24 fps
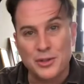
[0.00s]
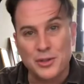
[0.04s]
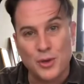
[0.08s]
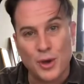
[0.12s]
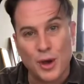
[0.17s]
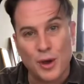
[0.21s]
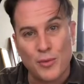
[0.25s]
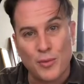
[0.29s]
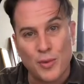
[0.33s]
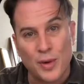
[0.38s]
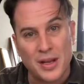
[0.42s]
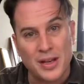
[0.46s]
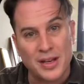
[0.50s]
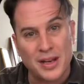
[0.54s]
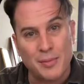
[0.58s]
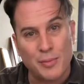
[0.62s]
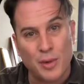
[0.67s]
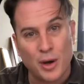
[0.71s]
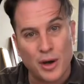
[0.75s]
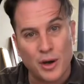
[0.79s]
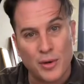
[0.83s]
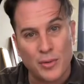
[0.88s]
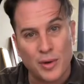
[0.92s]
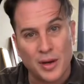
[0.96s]
So I went and I
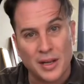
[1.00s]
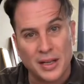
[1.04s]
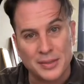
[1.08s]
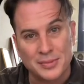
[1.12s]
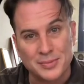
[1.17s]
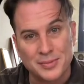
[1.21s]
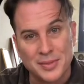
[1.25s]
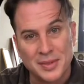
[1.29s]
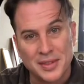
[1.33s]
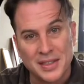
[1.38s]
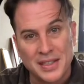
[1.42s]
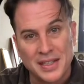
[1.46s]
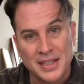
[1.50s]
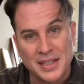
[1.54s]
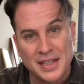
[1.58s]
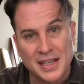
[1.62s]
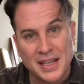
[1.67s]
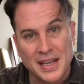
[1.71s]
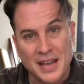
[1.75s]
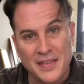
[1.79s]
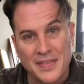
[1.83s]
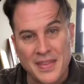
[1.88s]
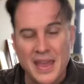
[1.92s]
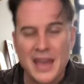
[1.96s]
bought a ring.
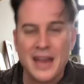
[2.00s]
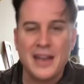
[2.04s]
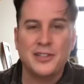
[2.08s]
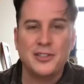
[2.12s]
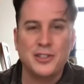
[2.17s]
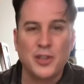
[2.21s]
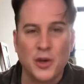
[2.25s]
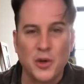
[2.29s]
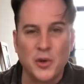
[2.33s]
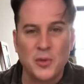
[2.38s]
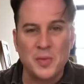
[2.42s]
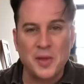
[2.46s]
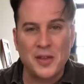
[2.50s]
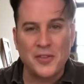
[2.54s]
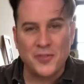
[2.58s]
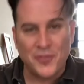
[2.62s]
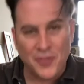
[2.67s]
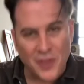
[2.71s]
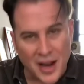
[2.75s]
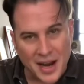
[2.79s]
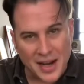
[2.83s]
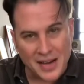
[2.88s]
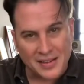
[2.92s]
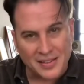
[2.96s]
And then it told me
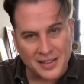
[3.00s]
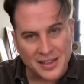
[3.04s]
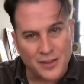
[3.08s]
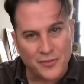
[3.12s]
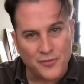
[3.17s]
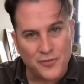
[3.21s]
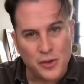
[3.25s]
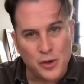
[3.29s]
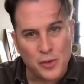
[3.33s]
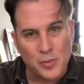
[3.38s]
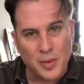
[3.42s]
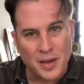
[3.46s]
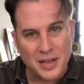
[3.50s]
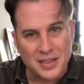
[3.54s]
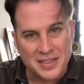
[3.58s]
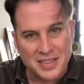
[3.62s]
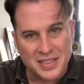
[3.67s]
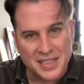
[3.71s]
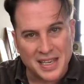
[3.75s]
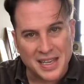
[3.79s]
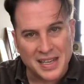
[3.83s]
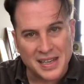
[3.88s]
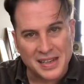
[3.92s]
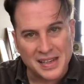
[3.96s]
finally, a few
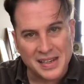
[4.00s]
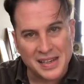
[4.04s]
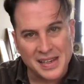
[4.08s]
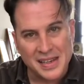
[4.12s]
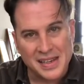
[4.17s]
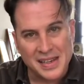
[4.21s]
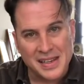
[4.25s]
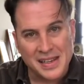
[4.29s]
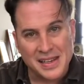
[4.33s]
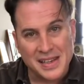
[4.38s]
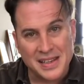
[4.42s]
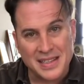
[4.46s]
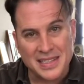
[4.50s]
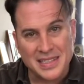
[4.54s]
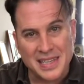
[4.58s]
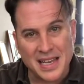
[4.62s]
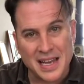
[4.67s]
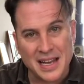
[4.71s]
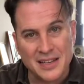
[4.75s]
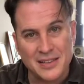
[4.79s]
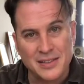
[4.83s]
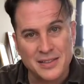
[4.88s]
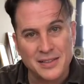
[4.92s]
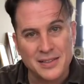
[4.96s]
months in, it
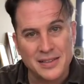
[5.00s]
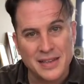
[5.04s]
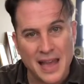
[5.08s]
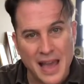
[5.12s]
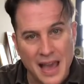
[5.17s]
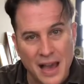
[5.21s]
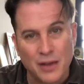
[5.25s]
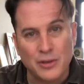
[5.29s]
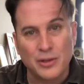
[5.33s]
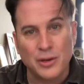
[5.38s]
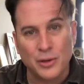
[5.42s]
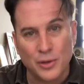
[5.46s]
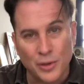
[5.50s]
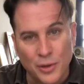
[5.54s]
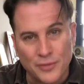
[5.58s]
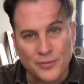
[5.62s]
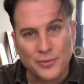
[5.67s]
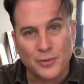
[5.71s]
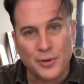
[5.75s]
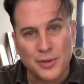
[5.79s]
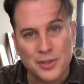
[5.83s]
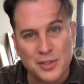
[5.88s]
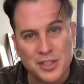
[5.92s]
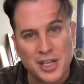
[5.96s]
said, now go look
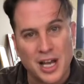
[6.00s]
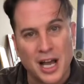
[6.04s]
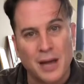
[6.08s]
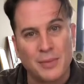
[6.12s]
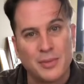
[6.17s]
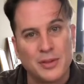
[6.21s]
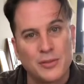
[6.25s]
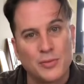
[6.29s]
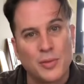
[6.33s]
for a job.